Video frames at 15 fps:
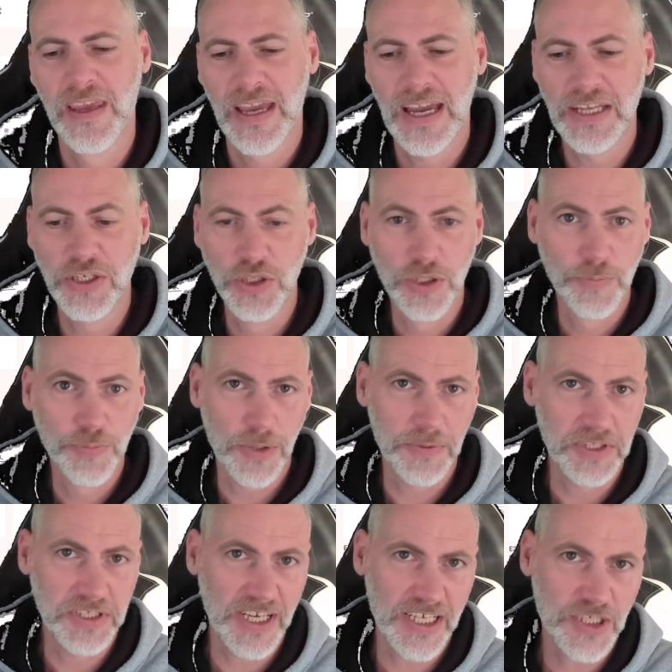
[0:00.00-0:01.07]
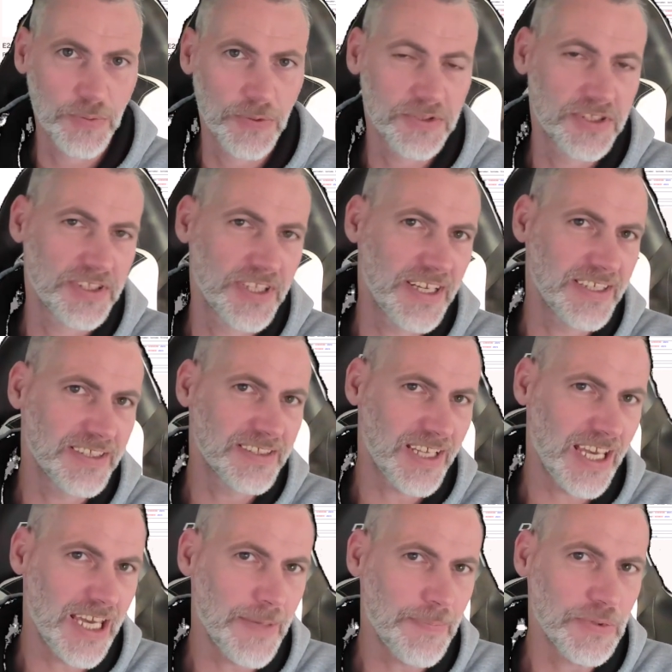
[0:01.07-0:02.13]
And you can probably guess what today's
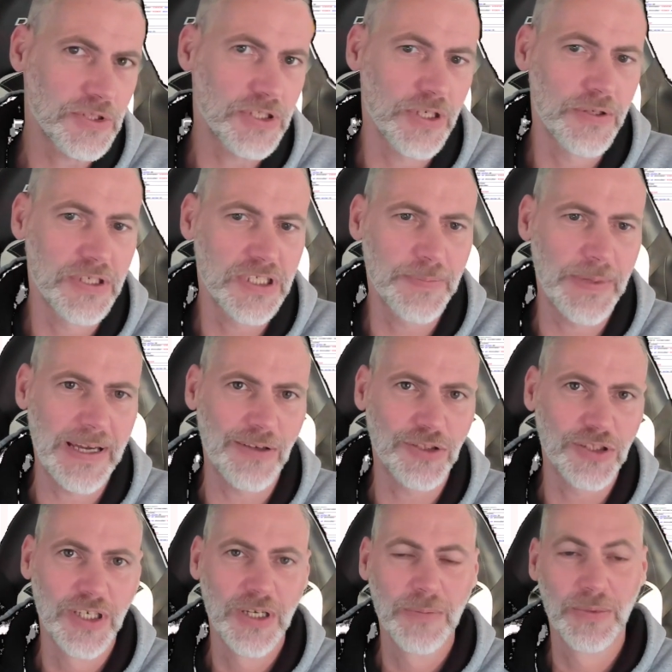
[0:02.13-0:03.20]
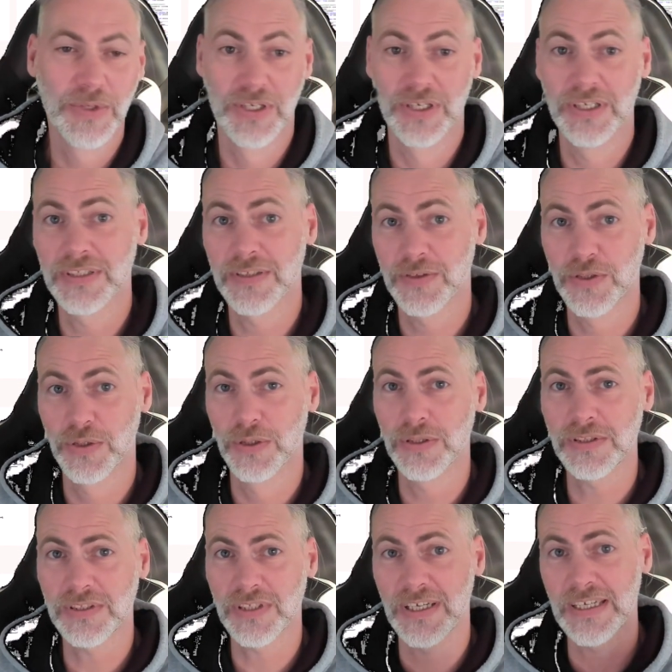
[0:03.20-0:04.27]
episode is about because, of
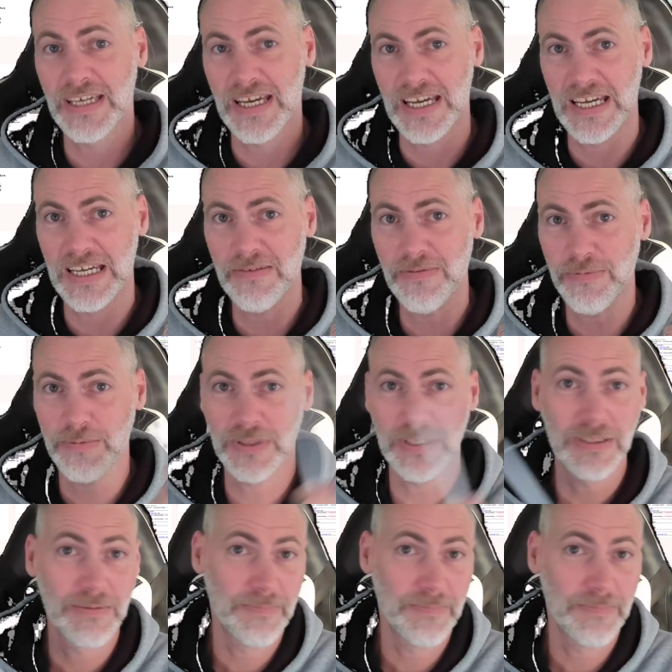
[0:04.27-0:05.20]
course, I have, well,